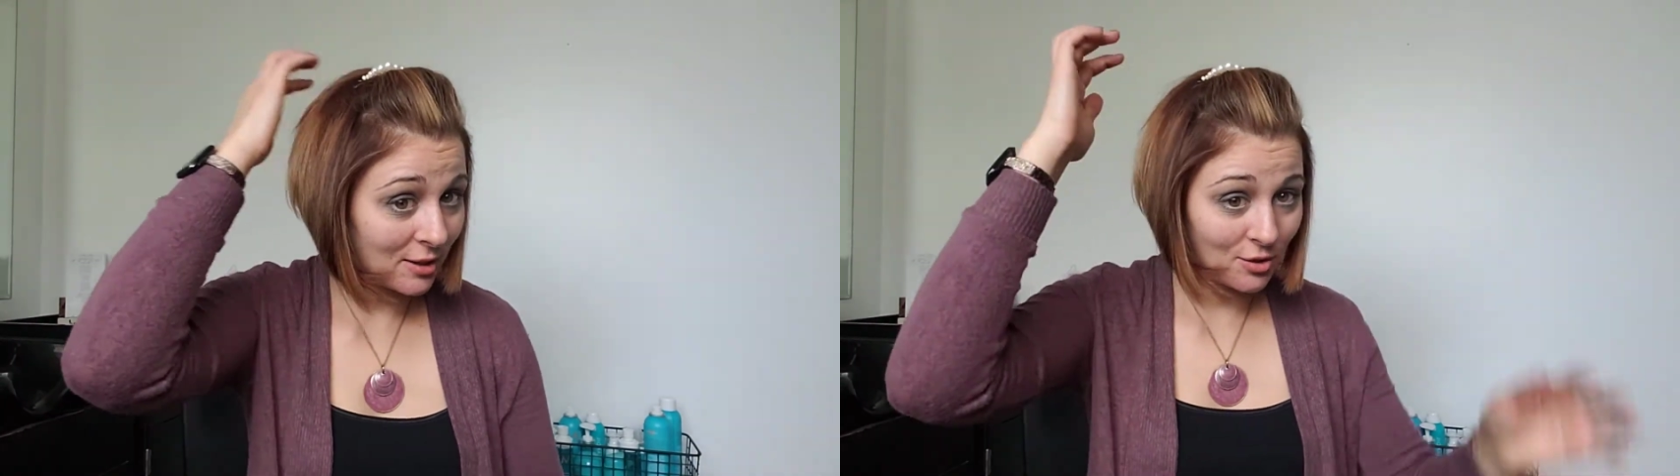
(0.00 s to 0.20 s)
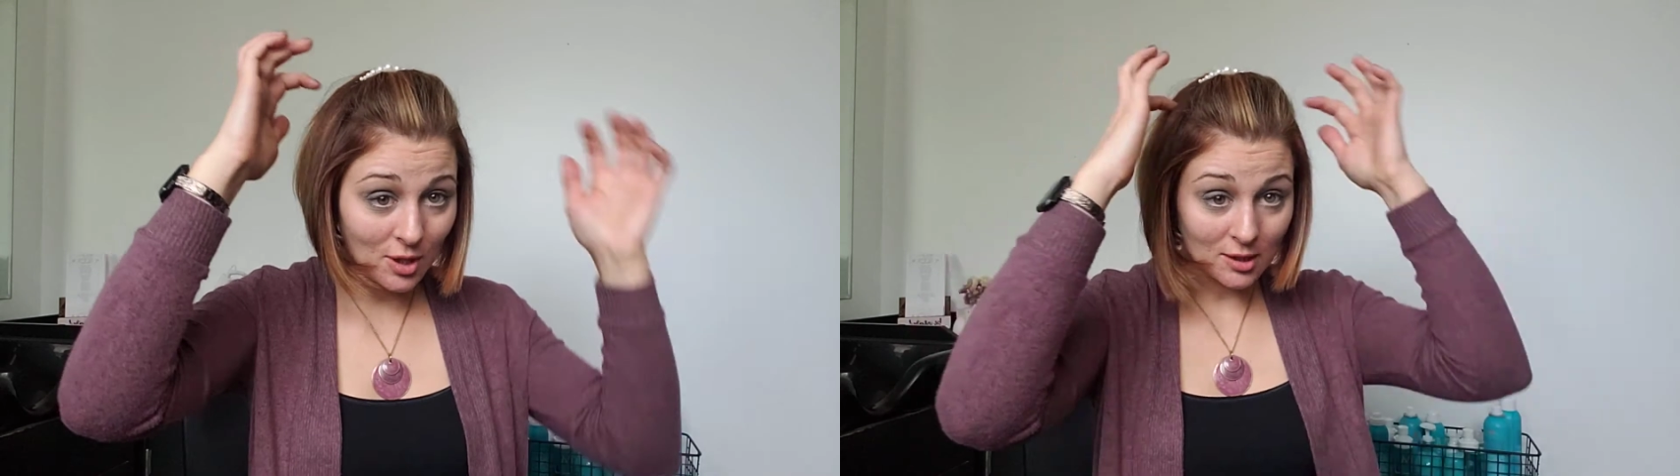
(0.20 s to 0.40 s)

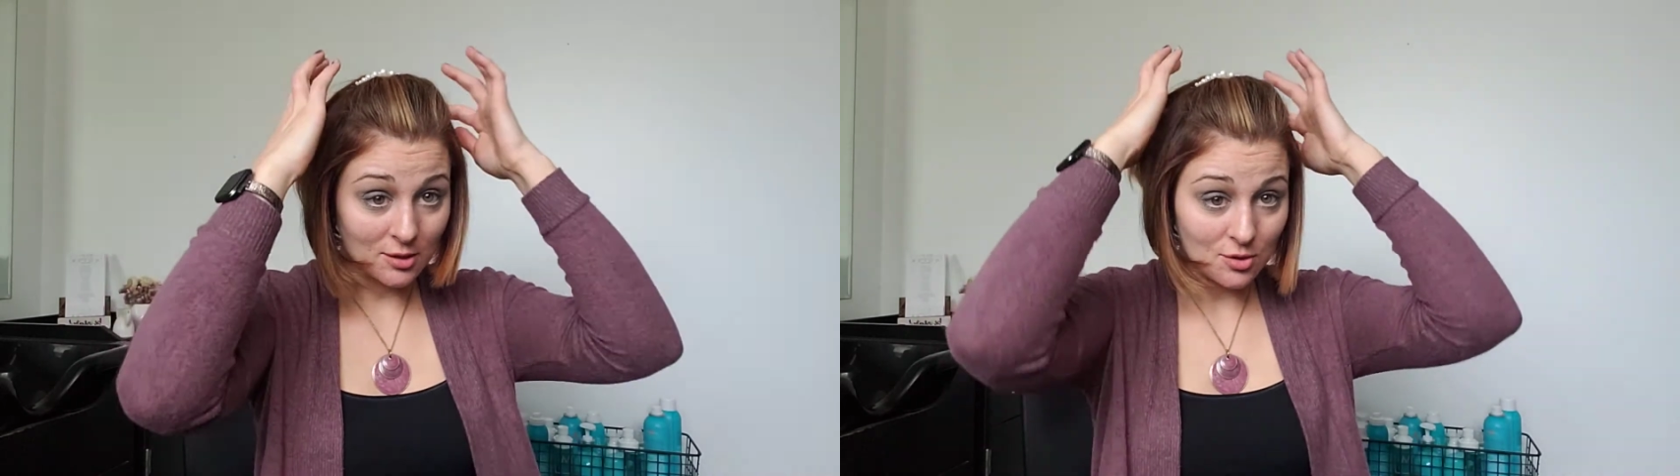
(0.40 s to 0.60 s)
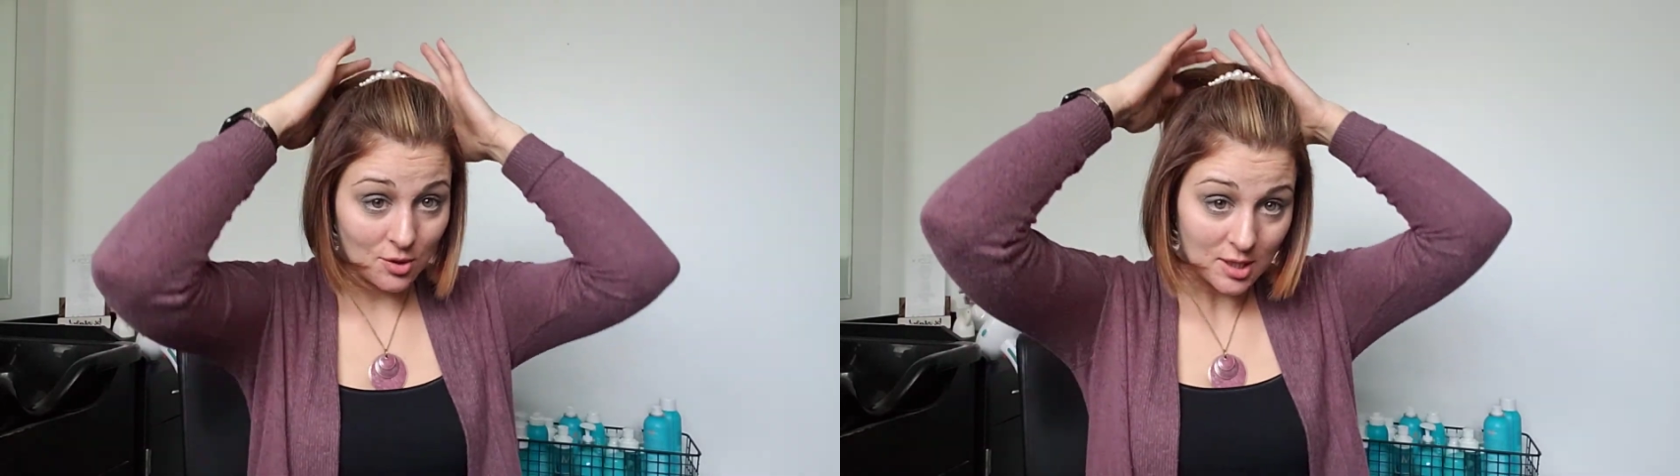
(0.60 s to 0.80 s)
you can
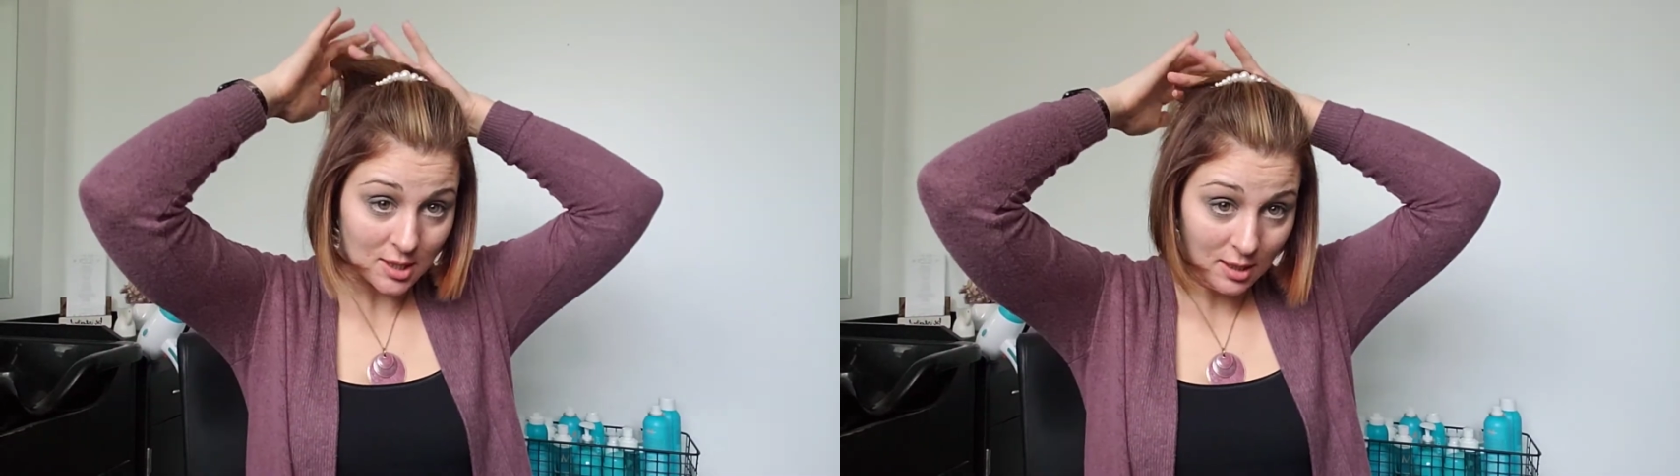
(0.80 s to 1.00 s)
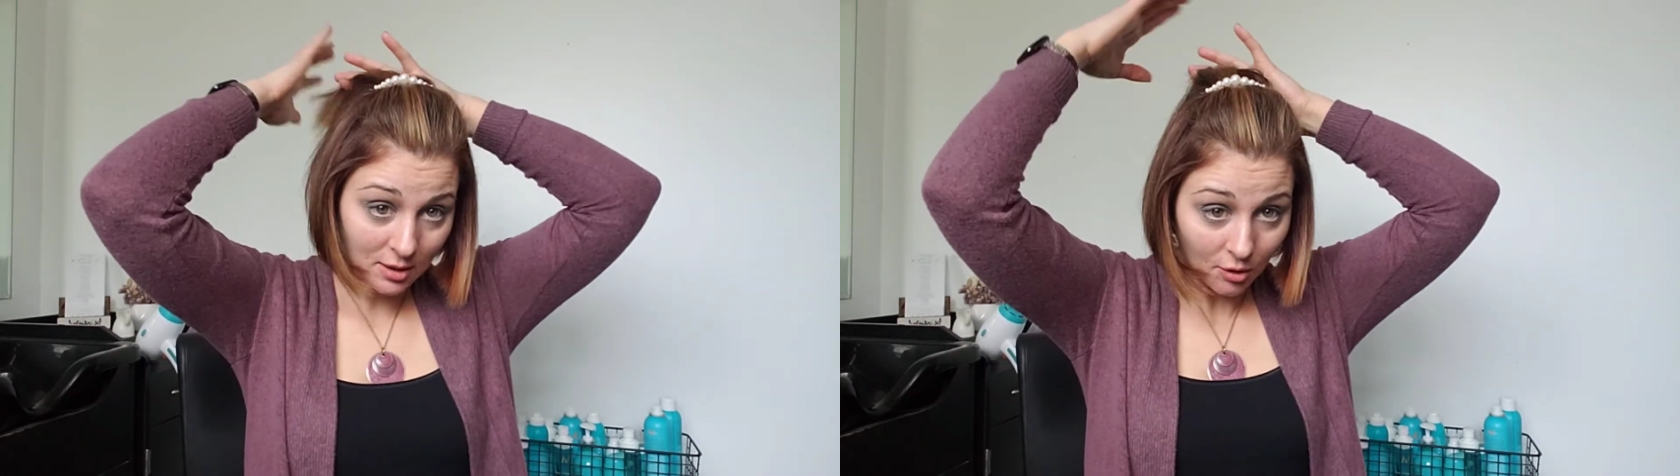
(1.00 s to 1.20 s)
do this
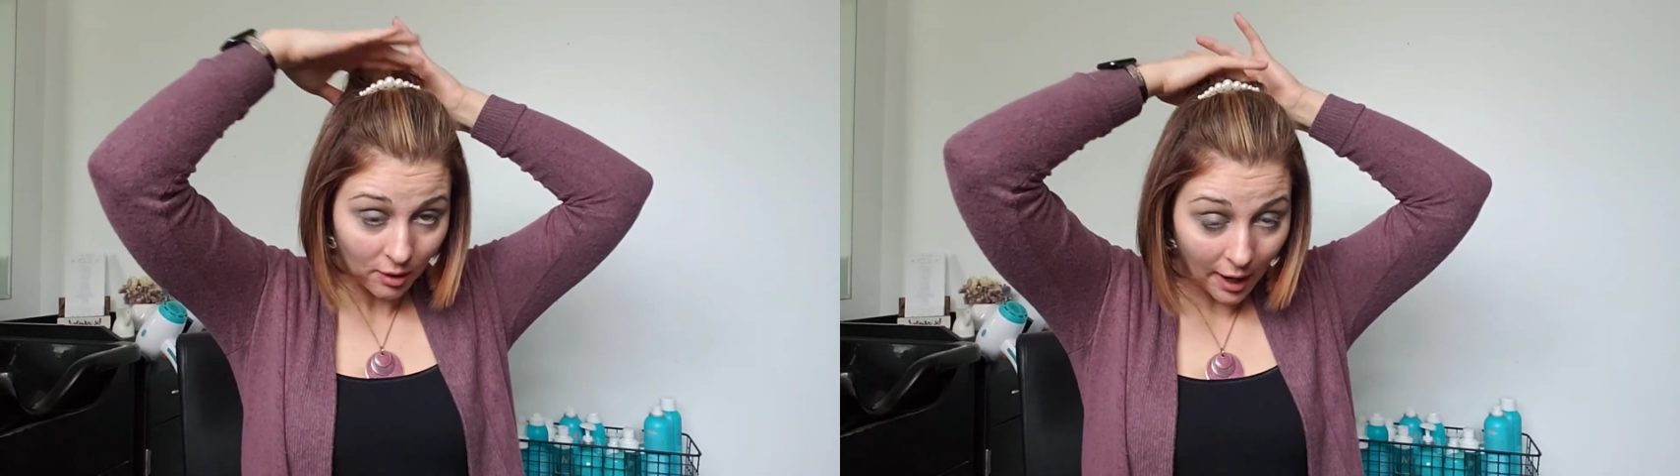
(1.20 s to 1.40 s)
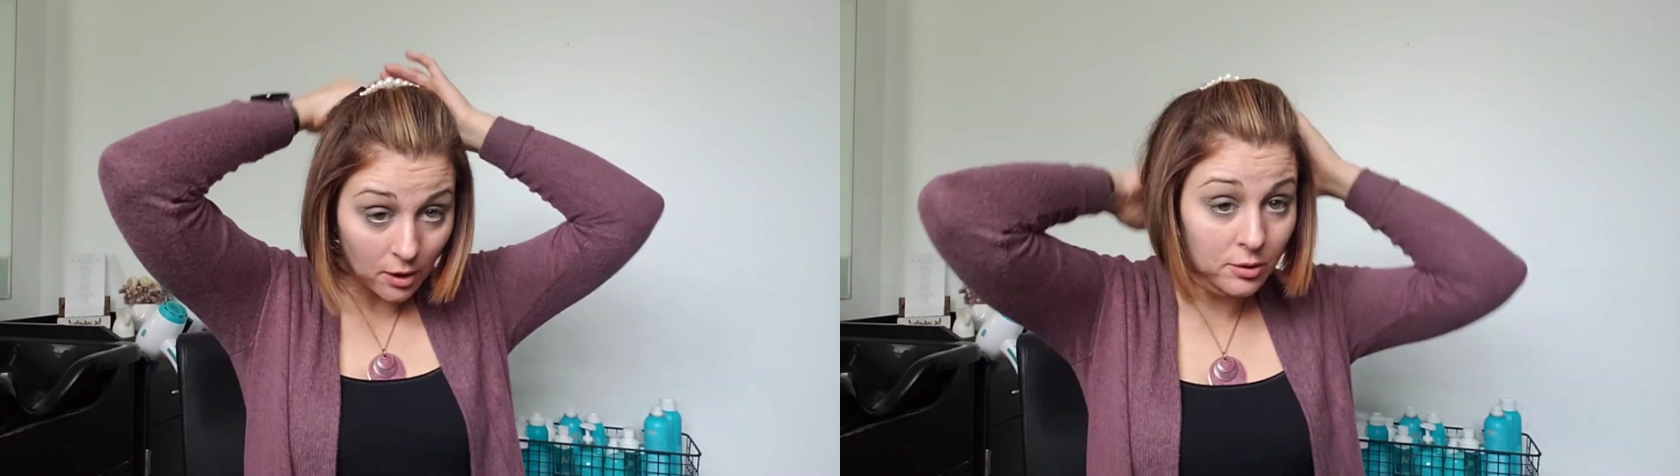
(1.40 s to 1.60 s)
in the
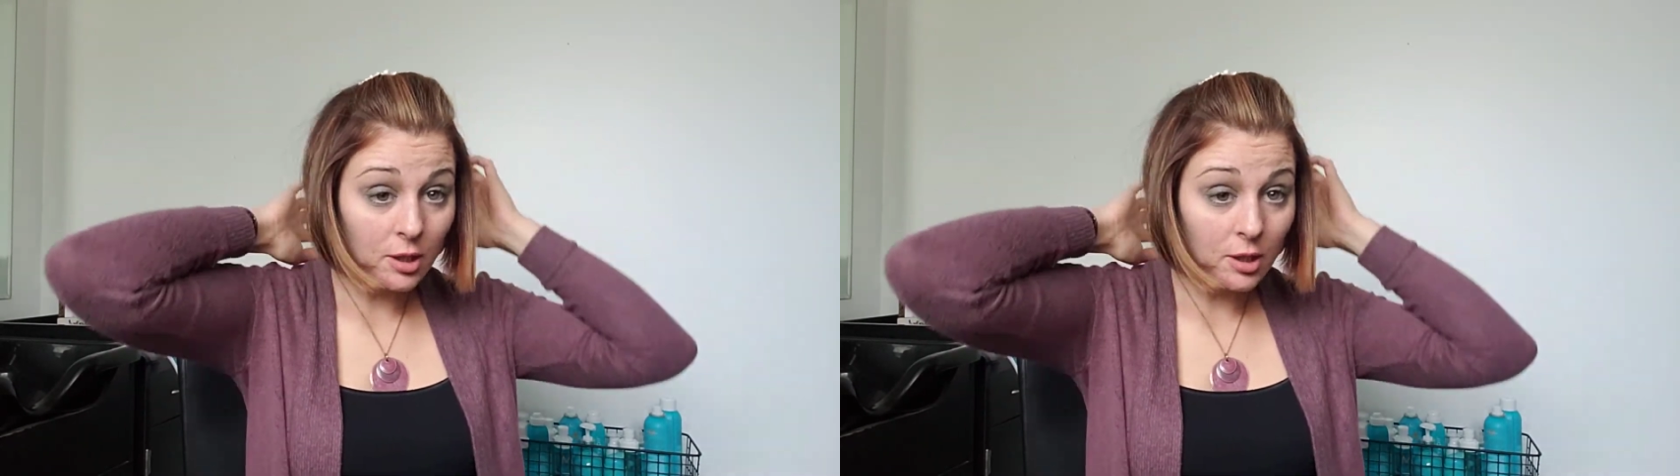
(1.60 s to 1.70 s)
crown.